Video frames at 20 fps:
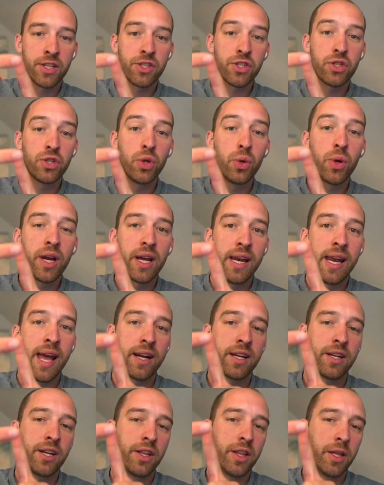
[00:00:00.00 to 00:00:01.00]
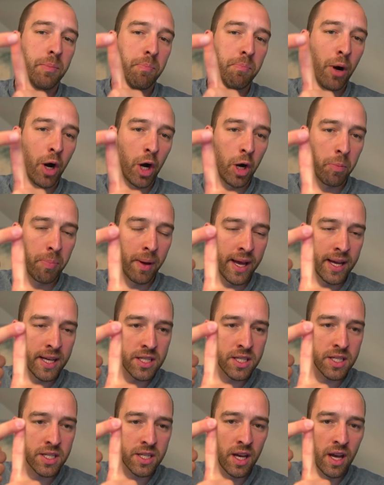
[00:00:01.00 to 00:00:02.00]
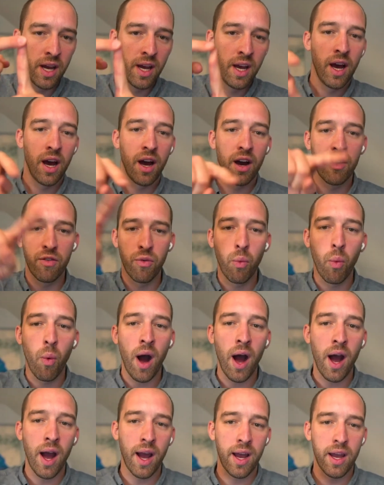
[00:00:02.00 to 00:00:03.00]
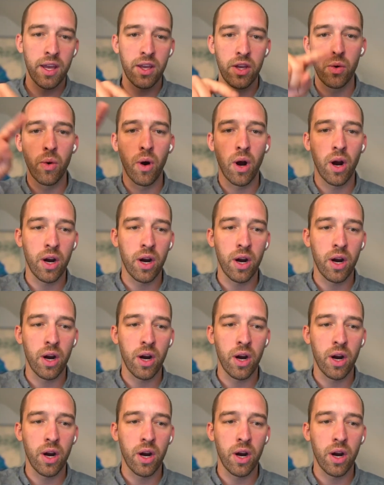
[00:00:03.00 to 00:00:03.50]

to connect to the purpose of why you are